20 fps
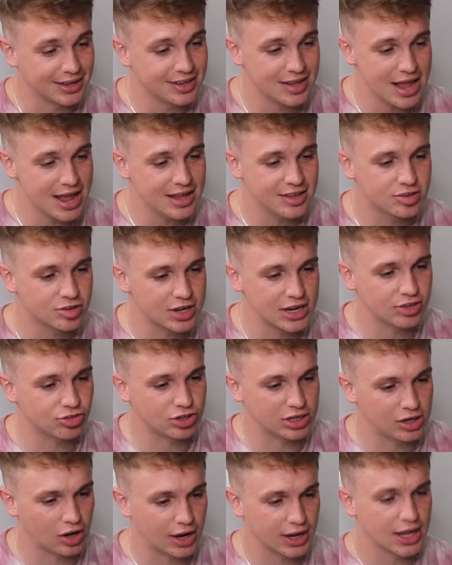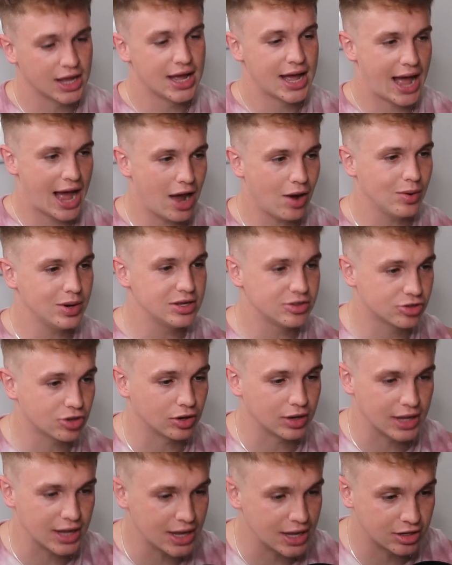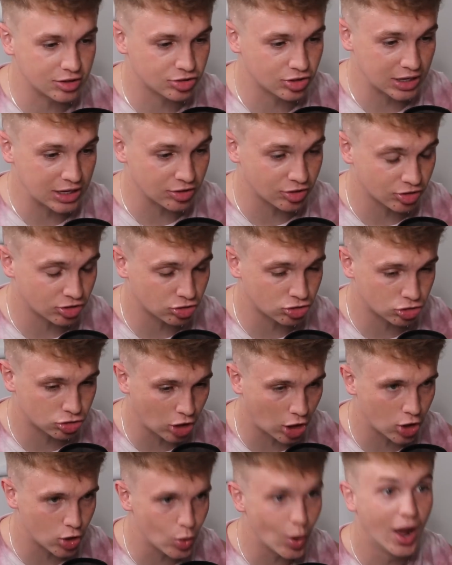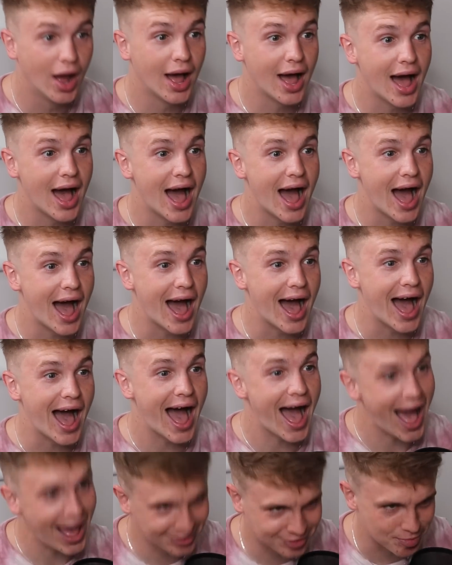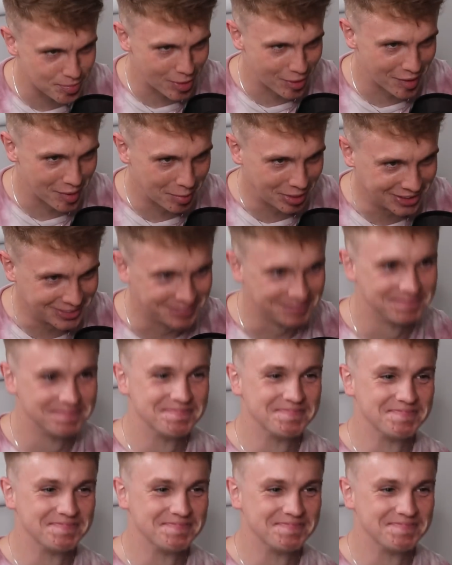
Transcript: he's literally like, how he's got it, it's so admirable.